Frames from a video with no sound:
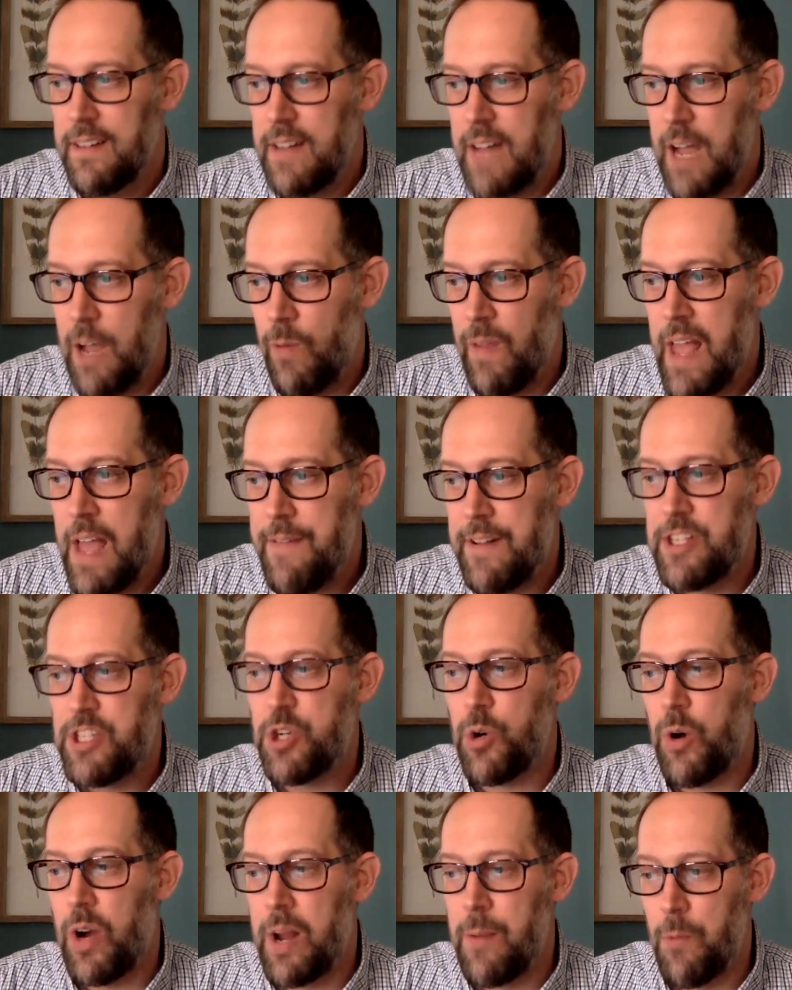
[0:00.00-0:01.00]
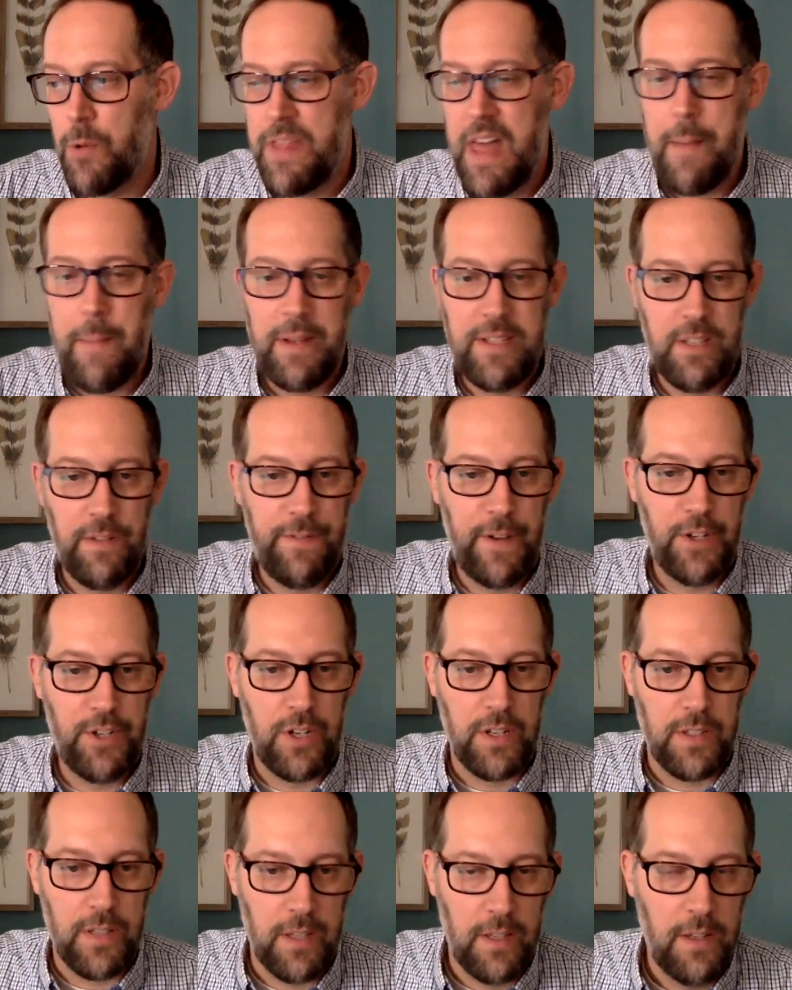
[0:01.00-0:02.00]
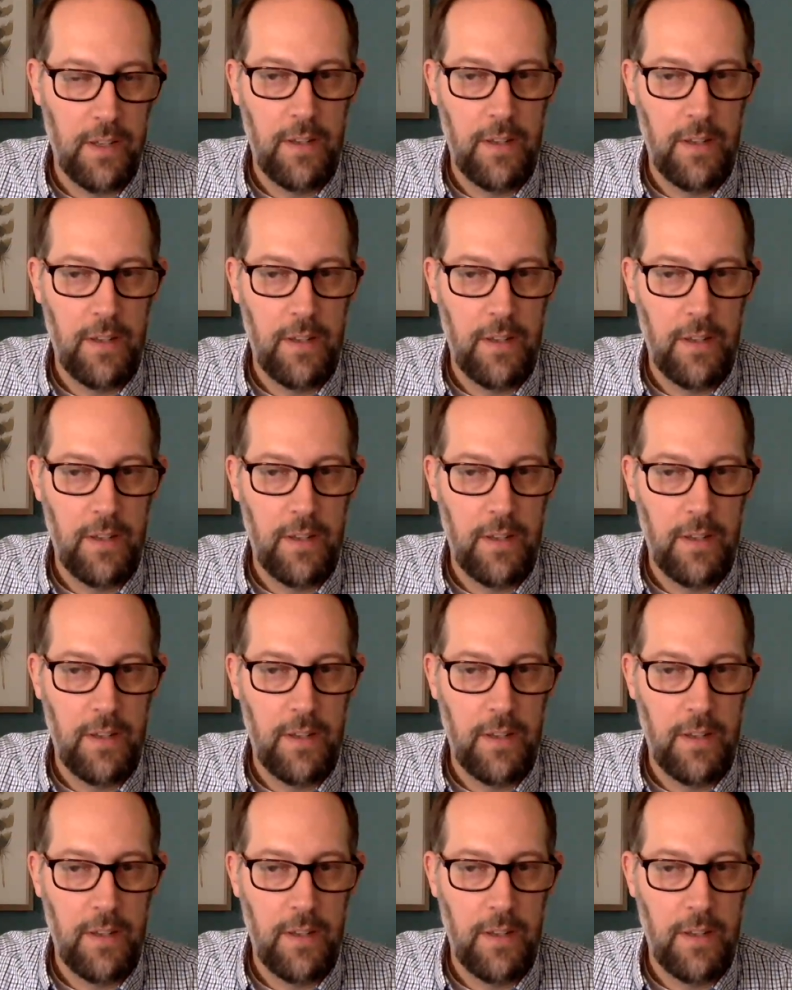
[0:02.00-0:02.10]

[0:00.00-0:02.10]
I only have Instagram. Will that be sufficient?